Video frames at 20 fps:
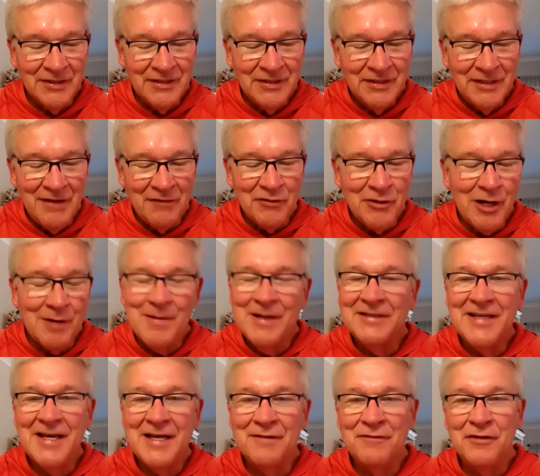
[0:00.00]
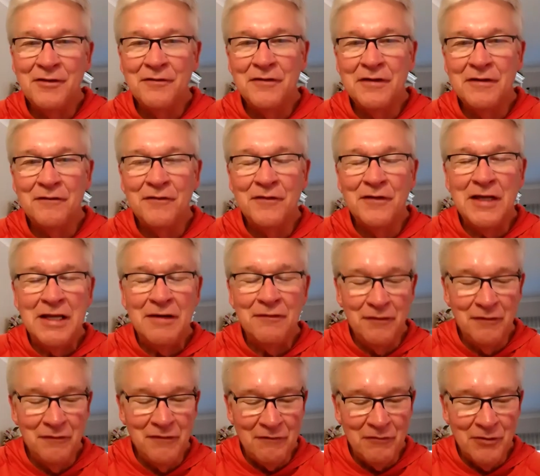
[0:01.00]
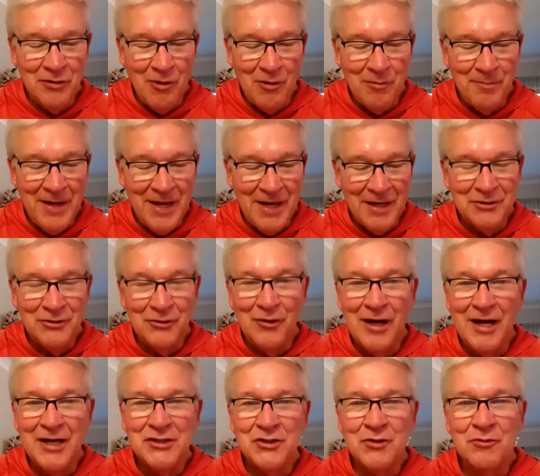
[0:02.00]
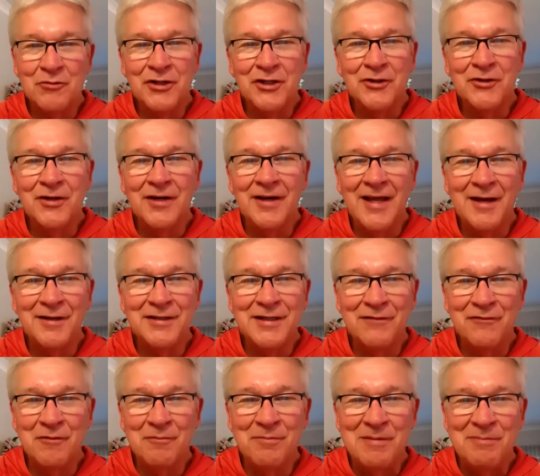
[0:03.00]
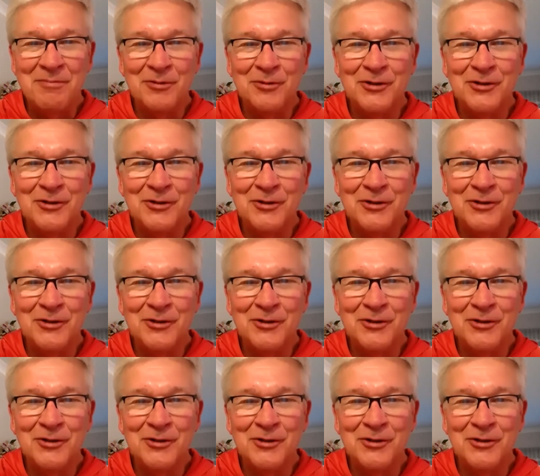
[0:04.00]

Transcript: You ever thought about that? If you've ever gone back to a high school reunion, how different people